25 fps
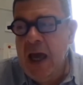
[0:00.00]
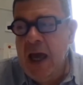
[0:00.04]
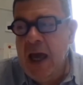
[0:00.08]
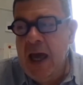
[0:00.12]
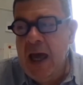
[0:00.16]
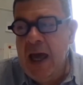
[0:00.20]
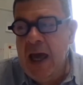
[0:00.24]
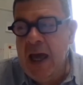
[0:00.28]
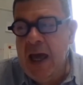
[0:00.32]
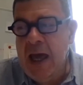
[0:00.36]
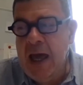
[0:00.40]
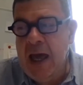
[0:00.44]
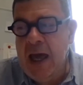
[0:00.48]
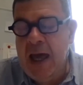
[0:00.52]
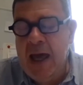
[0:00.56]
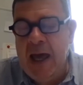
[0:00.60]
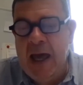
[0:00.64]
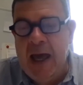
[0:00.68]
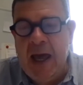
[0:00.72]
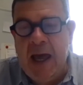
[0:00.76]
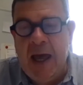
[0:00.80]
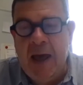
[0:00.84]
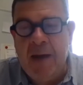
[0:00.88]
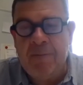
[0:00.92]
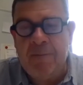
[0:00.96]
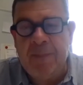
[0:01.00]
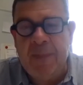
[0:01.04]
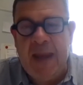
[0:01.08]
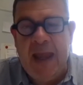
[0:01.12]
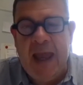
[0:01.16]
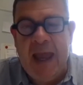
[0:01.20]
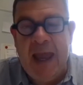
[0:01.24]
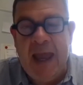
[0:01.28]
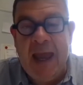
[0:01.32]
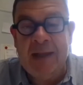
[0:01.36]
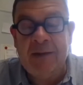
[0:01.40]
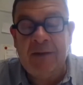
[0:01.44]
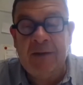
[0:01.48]
And
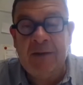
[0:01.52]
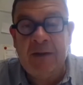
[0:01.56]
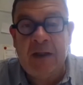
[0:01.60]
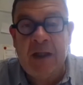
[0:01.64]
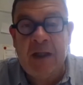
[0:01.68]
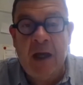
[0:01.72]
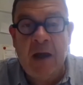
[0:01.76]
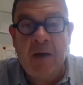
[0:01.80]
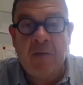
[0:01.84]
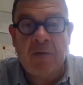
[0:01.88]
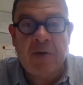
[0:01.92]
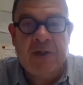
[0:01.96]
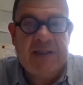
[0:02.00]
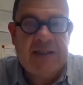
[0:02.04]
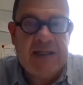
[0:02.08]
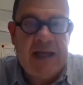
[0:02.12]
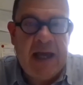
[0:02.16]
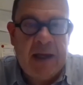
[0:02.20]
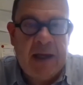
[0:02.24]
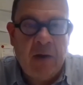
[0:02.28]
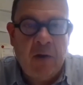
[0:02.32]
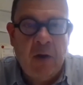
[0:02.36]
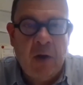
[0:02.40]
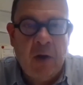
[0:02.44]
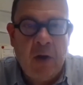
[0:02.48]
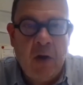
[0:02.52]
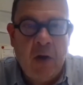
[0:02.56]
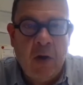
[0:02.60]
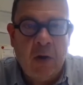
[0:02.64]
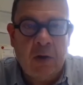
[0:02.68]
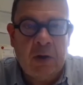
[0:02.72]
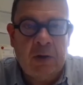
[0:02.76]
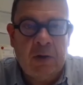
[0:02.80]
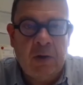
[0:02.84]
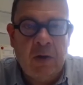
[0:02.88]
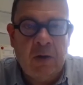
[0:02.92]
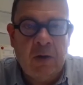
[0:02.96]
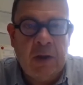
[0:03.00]
recycled
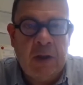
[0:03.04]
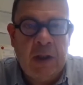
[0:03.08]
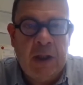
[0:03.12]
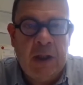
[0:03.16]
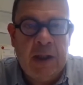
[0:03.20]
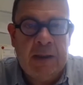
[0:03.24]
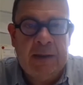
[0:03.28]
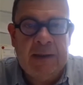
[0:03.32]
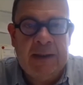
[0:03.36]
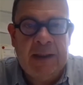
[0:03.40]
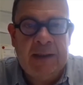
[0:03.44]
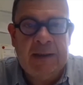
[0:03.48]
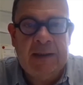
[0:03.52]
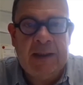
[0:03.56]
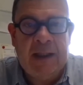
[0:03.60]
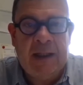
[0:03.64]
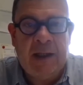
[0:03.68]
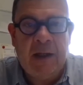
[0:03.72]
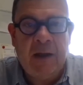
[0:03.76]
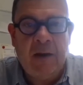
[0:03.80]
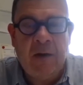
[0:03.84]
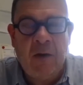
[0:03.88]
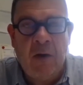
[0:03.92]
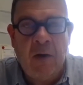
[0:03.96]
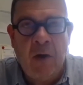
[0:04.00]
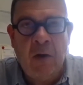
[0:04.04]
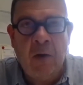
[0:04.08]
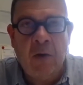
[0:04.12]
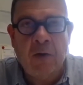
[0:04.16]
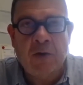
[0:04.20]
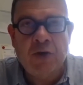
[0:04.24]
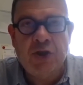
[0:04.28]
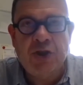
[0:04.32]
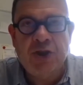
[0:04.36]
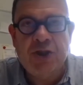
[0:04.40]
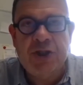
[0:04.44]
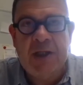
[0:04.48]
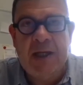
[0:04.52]
cotton, the
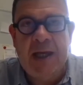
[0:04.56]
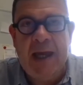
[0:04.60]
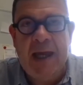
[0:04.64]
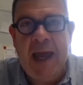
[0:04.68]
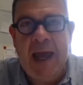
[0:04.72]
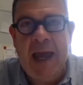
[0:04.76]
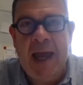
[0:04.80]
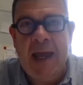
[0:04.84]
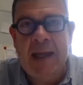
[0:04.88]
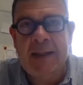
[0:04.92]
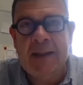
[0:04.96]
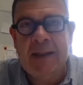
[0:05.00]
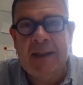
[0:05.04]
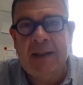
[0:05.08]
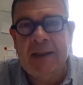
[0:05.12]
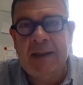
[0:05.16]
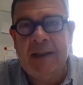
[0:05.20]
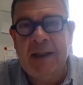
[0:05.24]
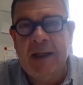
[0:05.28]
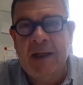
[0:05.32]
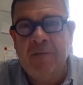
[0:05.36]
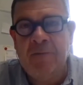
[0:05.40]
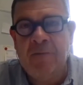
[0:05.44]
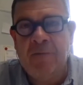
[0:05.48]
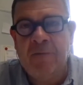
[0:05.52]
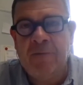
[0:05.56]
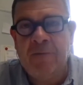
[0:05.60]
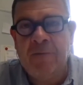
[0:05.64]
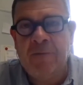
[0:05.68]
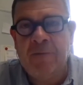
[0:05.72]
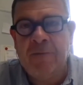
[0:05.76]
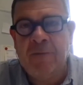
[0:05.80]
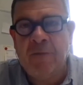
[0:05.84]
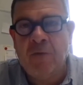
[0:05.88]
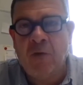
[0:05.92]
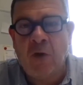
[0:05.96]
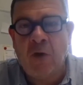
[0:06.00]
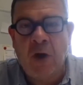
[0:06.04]
technology and the
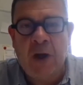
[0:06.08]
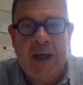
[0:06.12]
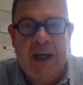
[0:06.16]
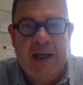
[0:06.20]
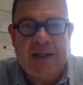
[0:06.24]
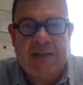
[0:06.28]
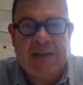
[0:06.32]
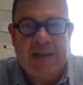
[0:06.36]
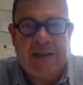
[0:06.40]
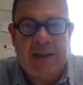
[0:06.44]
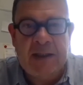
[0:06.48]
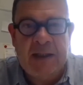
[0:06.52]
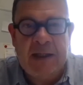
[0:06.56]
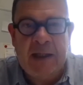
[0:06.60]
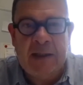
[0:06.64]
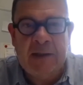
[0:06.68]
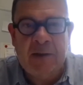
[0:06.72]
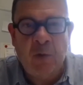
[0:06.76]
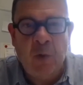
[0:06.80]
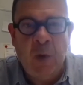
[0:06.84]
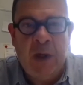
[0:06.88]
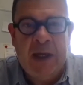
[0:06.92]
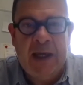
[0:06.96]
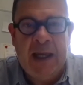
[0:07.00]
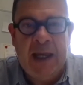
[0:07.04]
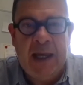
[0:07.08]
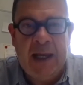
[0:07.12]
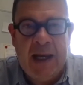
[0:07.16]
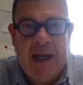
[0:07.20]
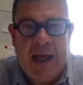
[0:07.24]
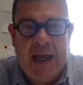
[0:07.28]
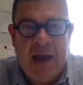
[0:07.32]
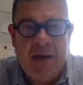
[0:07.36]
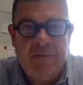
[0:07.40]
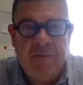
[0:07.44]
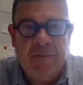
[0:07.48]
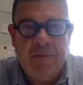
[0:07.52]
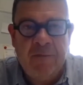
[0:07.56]
forecast that we can
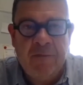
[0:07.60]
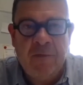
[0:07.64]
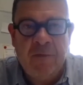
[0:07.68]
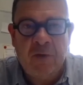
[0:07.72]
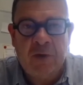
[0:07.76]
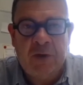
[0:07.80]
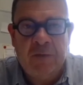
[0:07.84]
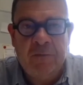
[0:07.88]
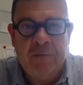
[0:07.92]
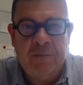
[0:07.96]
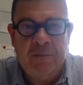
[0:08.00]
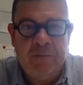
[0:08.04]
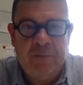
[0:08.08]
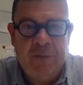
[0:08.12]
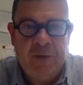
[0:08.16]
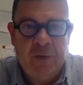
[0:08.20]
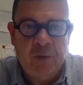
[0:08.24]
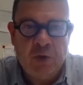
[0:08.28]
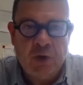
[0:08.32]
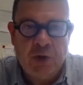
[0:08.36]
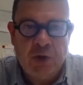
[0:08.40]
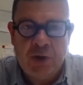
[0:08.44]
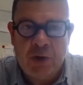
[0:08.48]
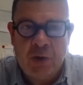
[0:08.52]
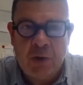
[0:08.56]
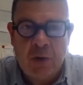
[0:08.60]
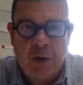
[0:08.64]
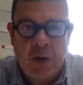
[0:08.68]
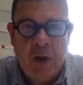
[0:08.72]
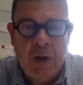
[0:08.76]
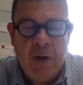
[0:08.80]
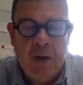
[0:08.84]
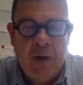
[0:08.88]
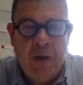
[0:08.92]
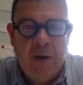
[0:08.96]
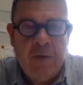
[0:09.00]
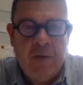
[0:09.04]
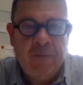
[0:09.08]
have for the future,
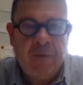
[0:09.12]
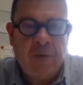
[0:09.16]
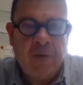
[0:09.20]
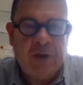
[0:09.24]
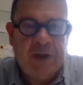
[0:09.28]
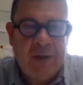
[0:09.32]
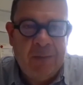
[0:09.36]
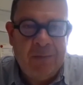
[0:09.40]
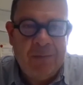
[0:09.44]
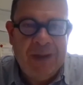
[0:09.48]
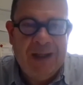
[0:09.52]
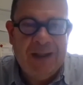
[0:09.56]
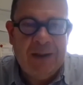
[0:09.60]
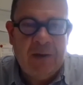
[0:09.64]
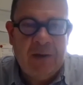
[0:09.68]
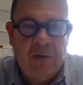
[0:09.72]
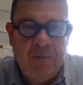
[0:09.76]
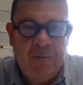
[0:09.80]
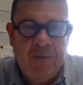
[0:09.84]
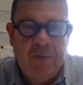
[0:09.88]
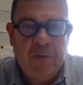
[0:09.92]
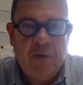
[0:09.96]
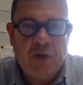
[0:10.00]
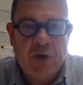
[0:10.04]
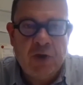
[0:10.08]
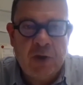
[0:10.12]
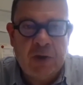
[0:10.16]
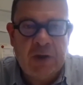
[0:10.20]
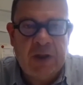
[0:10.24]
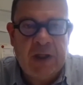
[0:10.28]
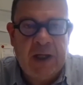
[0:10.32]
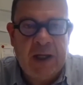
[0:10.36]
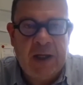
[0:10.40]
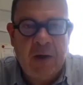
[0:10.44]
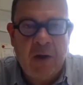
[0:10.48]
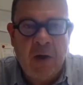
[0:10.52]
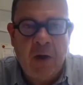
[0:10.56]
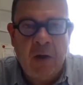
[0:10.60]
for the middle future
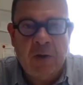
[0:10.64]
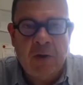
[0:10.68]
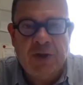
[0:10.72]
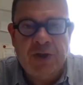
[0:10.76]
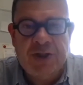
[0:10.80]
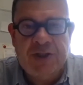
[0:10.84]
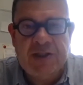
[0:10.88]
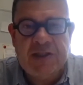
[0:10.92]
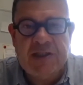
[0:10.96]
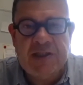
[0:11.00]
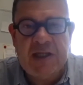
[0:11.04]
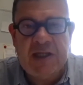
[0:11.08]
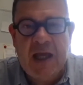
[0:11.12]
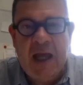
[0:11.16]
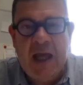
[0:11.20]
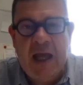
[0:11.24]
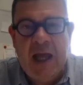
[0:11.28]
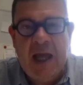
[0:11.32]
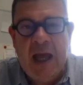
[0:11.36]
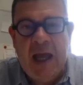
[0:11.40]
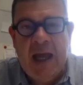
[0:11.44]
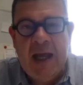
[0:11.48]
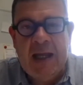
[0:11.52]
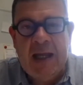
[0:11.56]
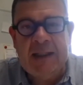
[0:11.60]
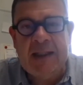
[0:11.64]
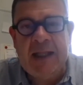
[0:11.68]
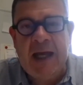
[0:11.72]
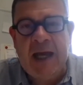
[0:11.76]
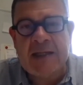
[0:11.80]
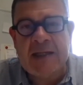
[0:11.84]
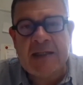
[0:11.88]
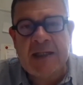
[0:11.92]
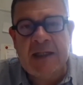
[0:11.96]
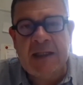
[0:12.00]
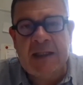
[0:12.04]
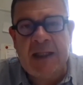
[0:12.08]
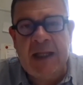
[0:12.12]
technologies,
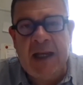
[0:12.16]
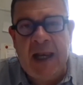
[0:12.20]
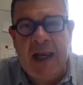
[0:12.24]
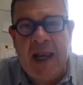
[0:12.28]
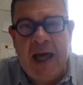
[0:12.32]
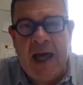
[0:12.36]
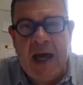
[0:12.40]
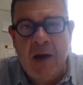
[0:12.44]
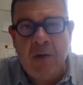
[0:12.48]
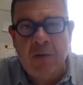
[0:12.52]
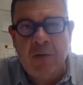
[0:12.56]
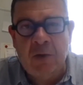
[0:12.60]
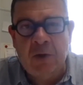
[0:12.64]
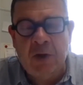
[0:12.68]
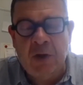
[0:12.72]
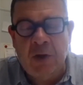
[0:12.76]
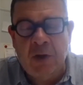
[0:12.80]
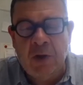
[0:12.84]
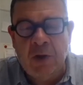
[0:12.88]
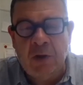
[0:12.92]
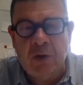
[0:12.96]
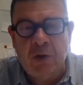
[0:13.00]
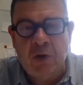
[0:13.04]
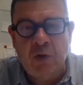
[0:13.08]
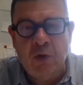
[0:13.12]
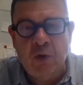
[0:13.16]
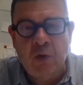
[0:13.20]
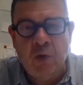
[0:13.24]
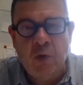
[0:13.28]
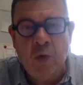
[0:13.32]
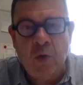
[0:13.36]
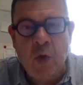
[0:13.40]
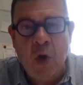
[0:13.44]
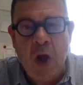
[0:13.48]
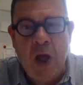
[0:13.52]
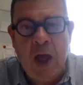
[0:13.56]
doesn't allow to